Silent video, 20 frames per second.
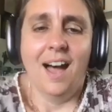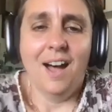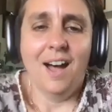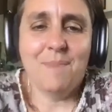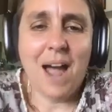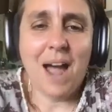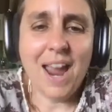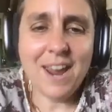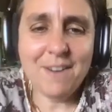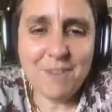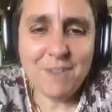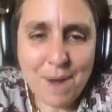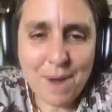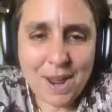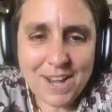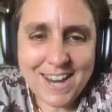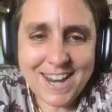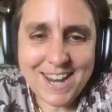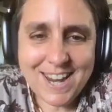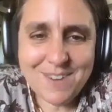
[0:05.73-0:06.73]
Hi,
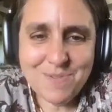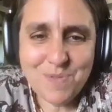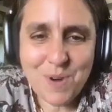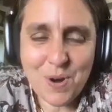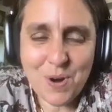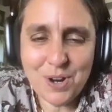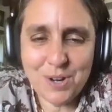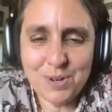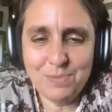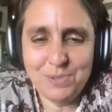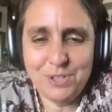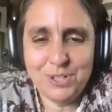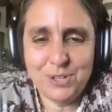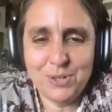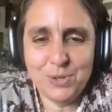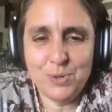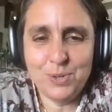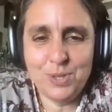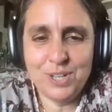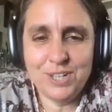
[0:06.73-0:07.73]
everybody. Welcome
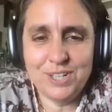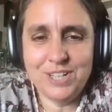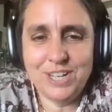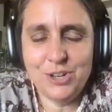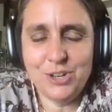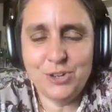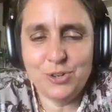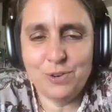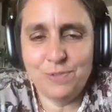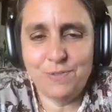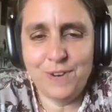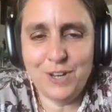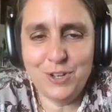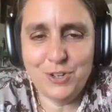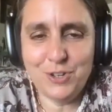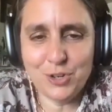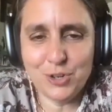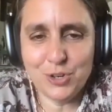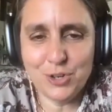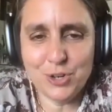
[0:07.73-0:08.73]
to the teacher
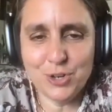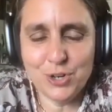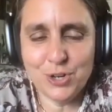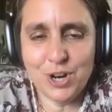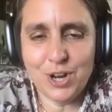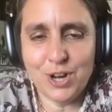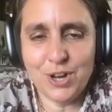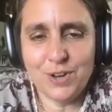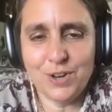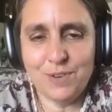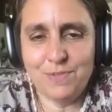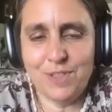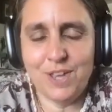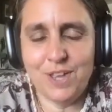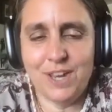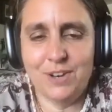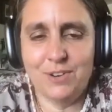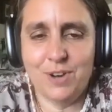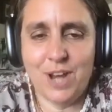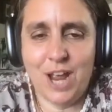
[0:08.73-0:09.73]
feature of
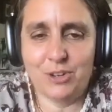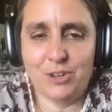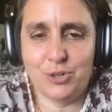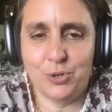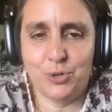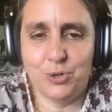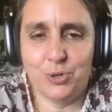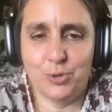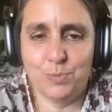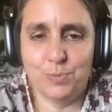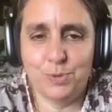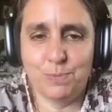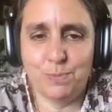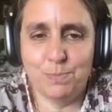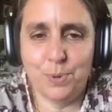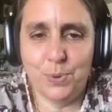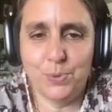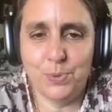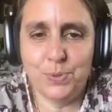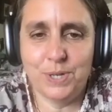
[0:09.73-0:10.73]
the International Herb
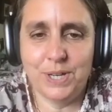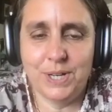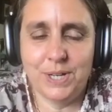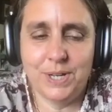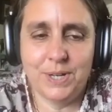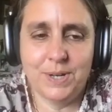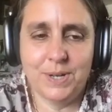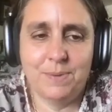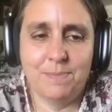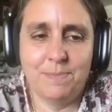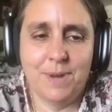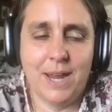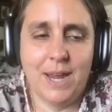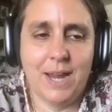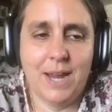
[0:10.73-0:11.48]
Symposium.